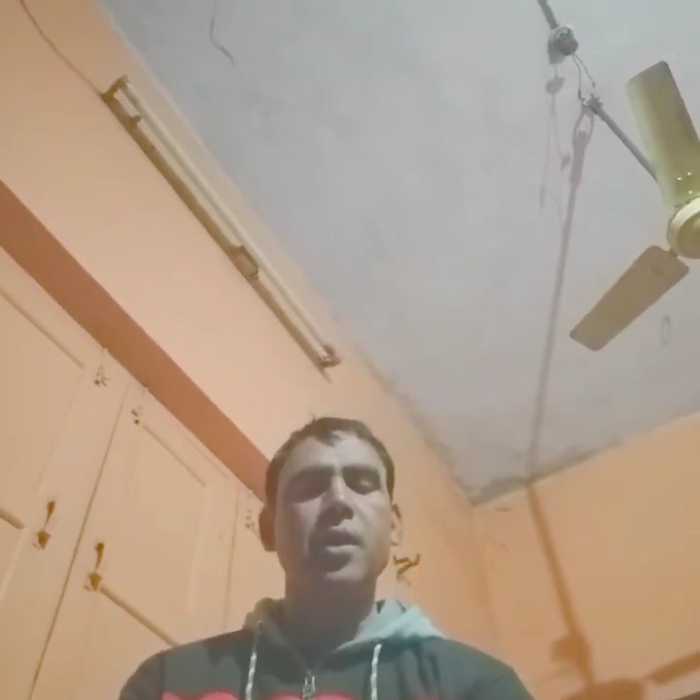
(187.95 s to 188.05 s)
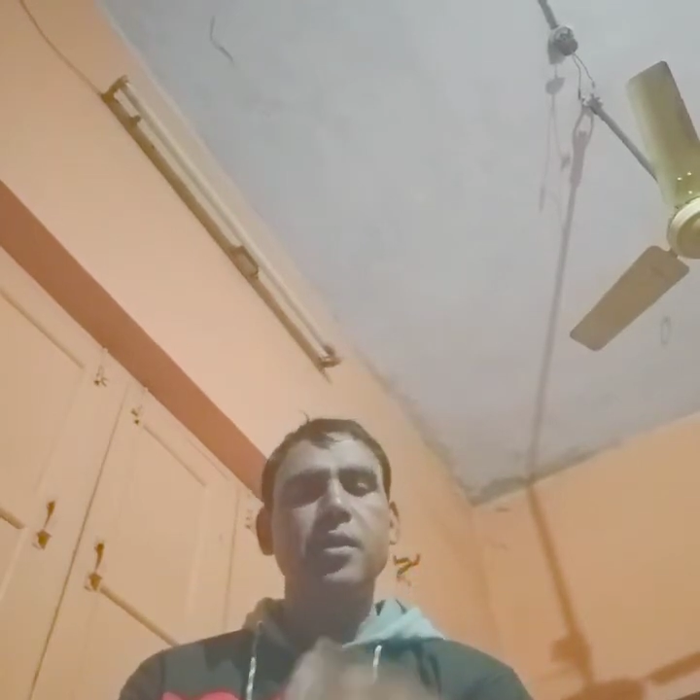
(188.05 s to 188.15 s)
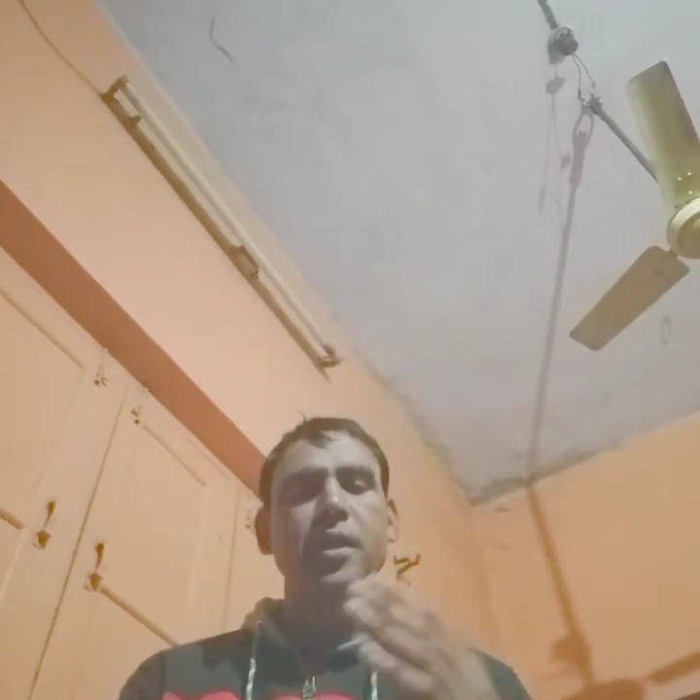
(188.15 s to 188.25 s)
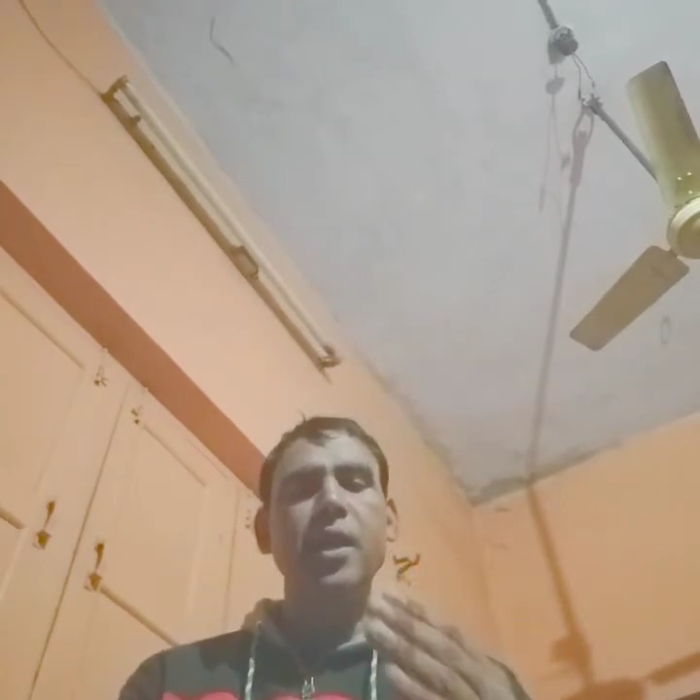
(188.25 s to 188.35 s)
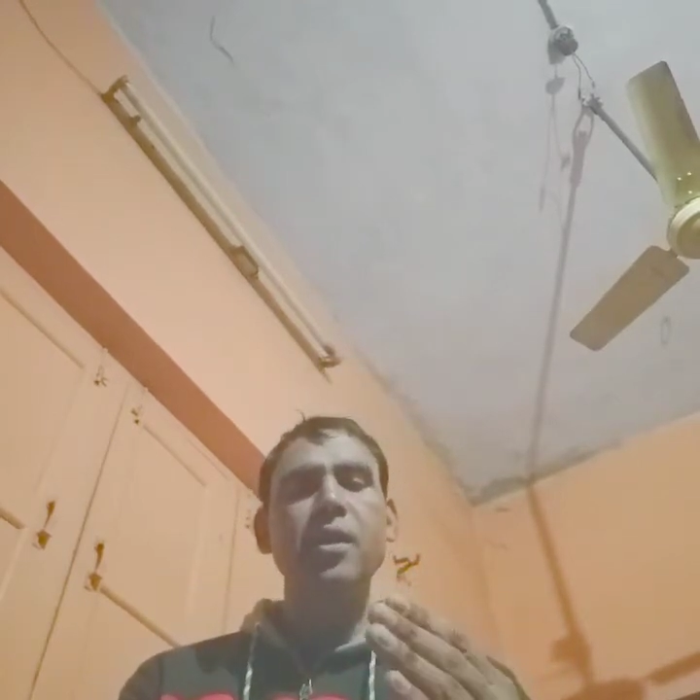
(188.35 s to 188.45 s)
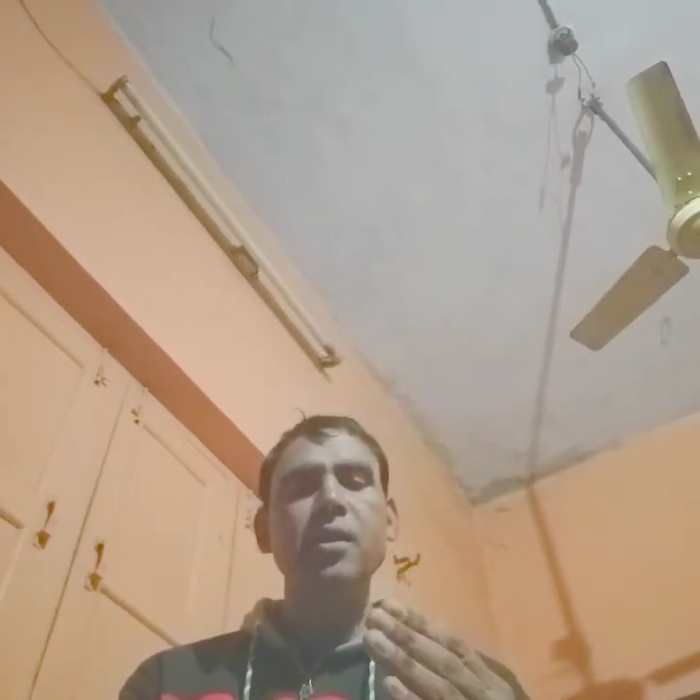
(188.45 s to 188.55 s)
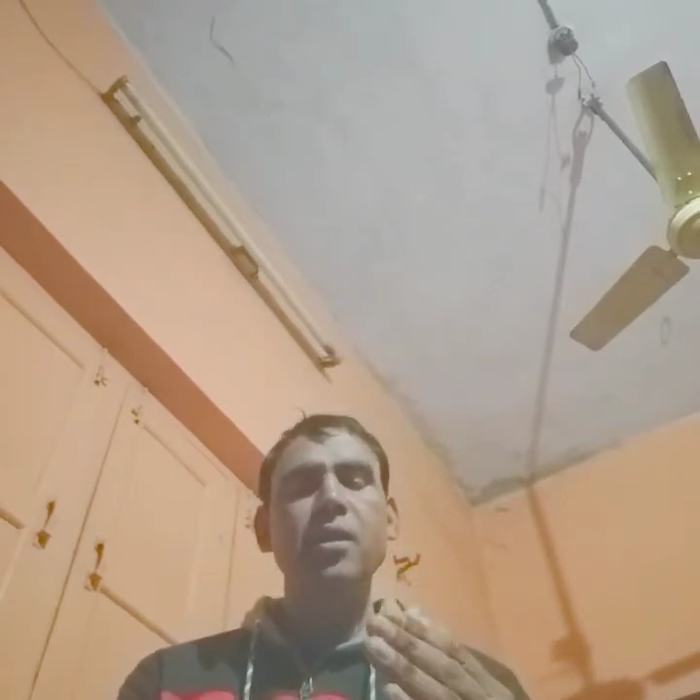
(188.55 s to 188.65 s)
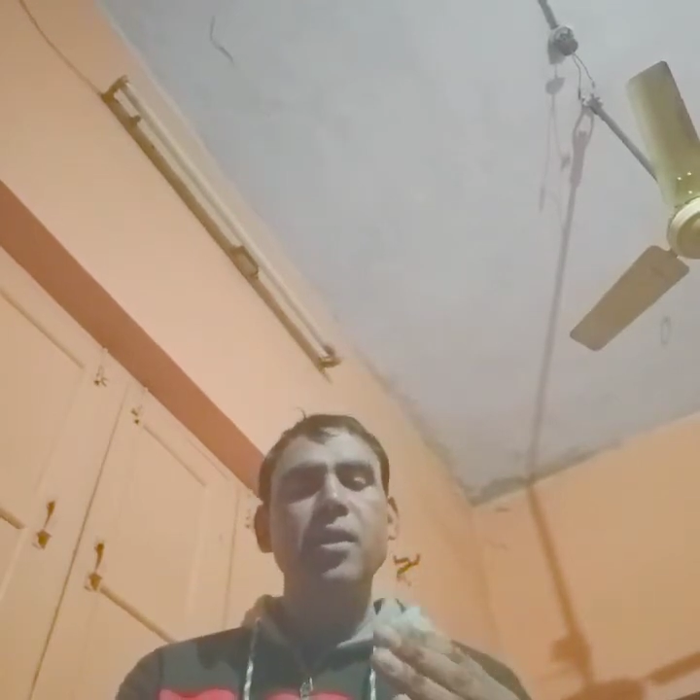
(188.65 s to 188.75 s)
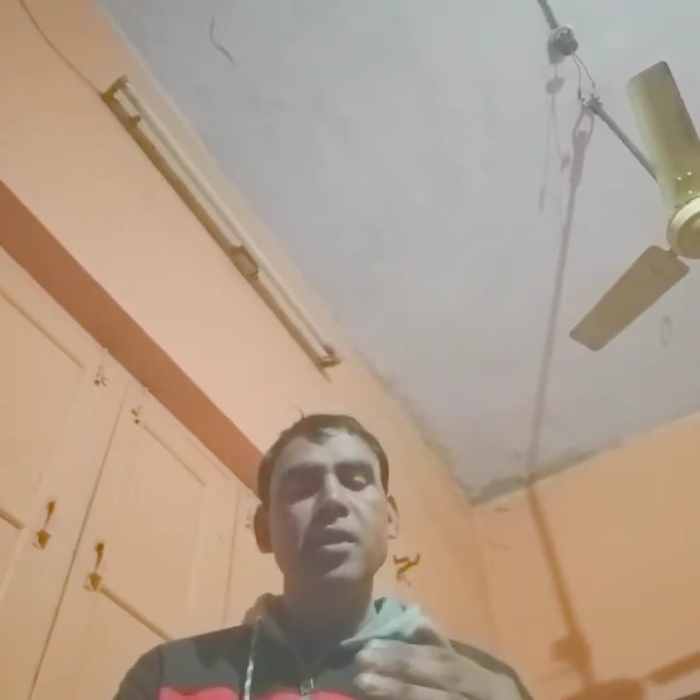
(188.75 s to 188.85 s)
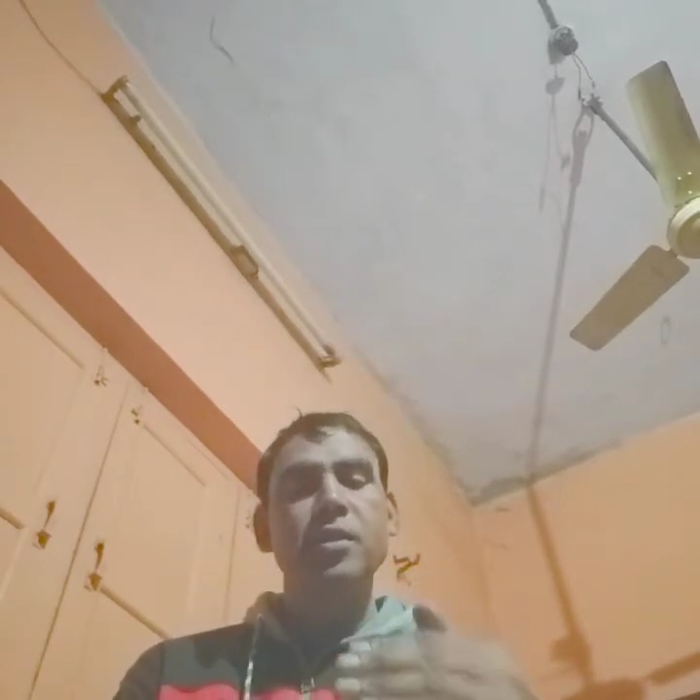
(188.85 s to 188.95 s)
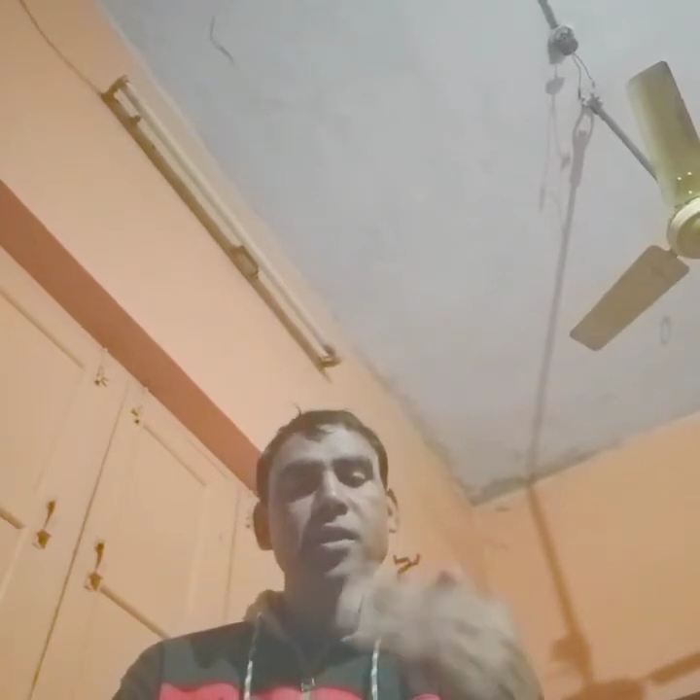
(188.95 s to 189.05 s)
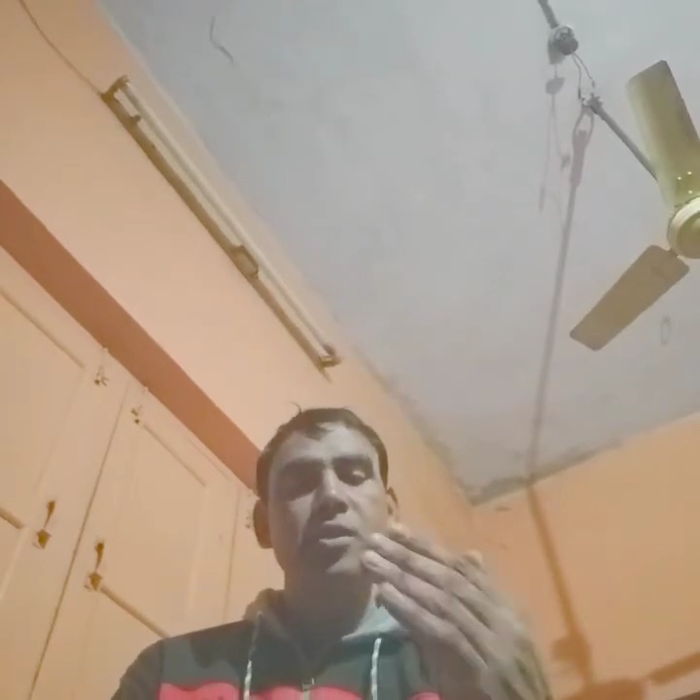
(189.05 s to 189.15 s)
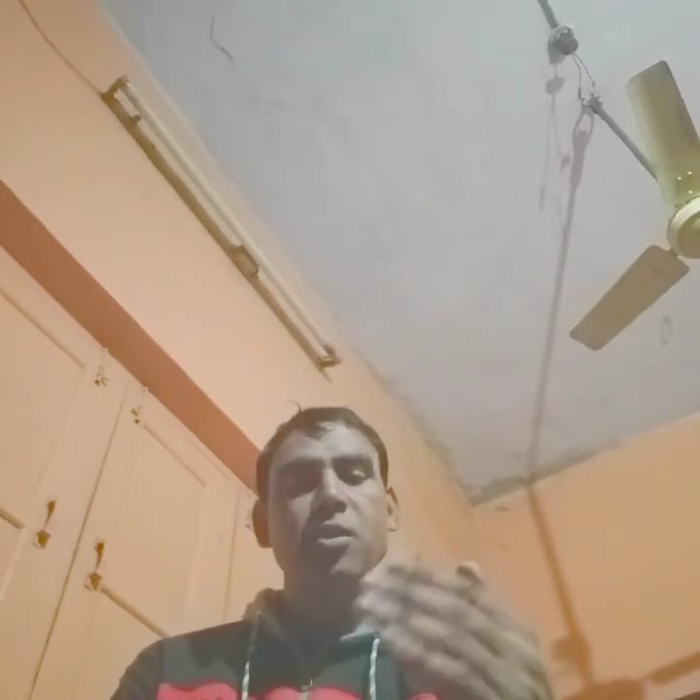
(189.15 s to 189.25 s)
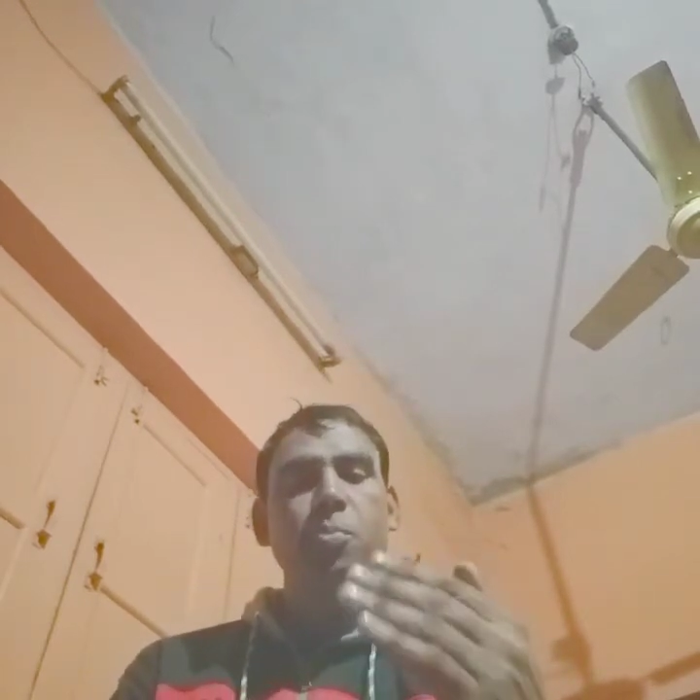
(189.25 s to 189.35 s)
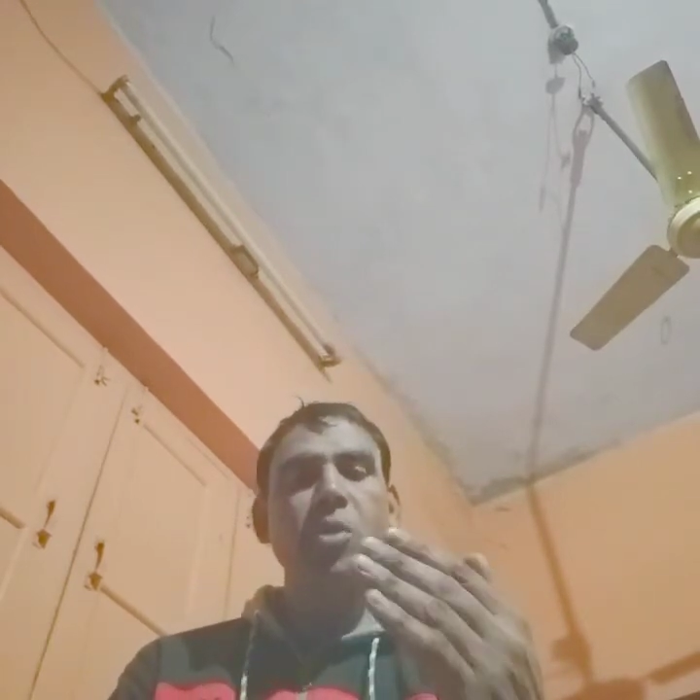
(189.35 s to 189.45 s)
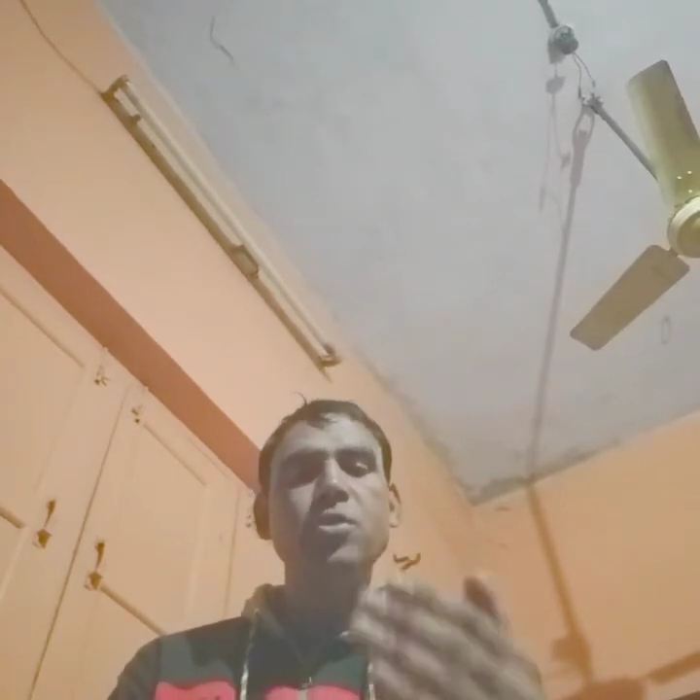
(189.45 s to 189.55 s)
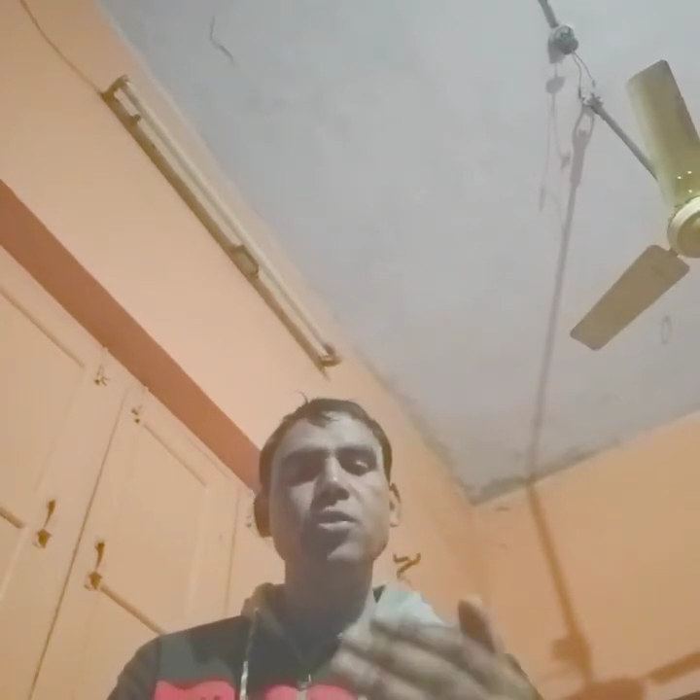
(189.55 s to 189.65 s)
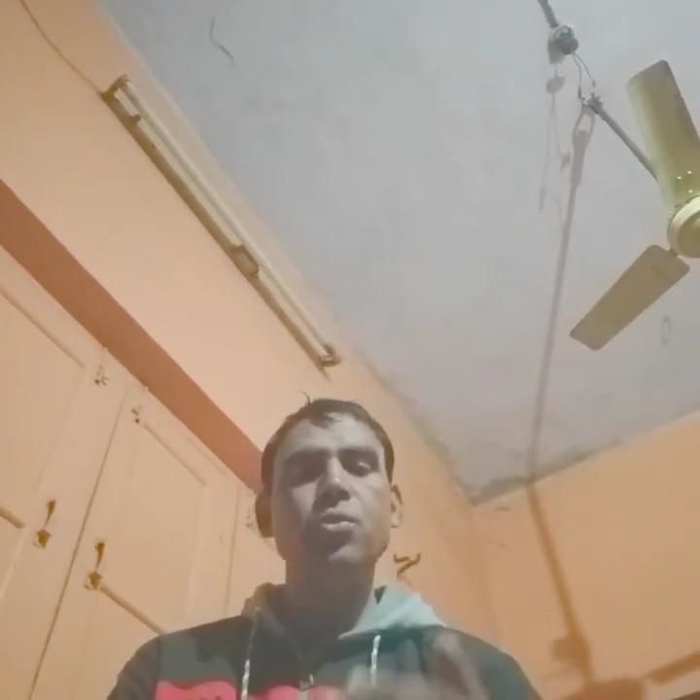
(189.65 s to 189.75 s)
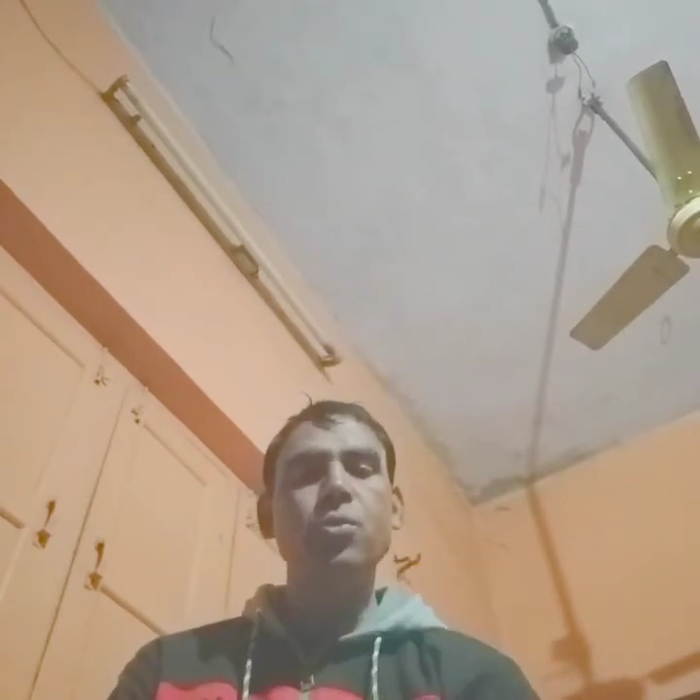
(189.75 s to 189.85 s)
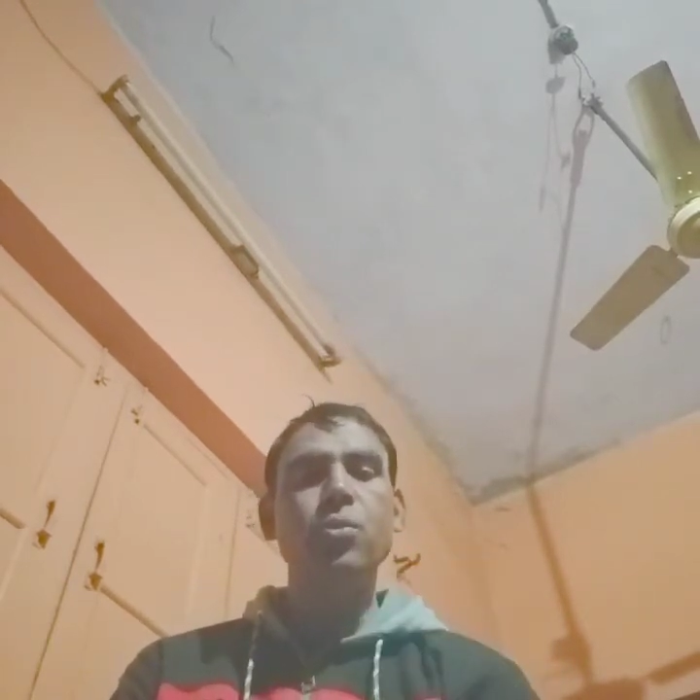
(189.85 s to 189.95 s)
Then there is a
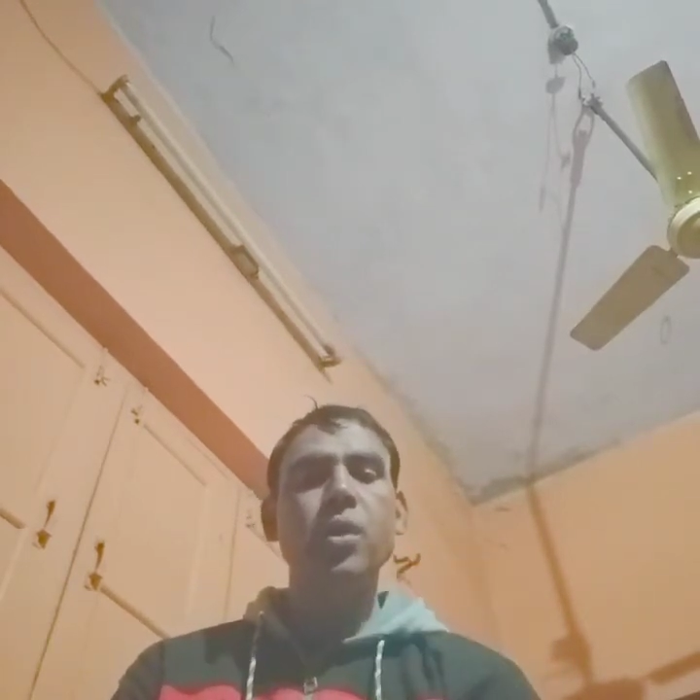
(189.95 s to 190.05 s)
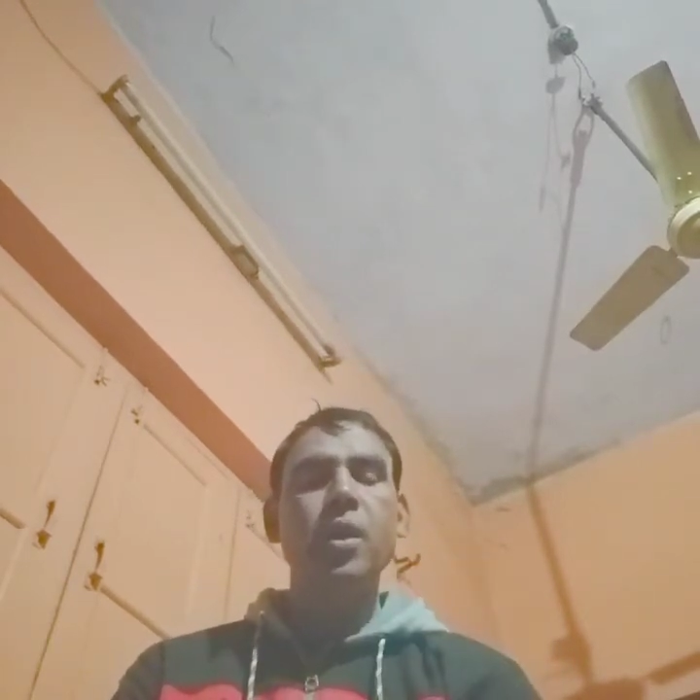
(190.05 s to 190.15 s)
possessive.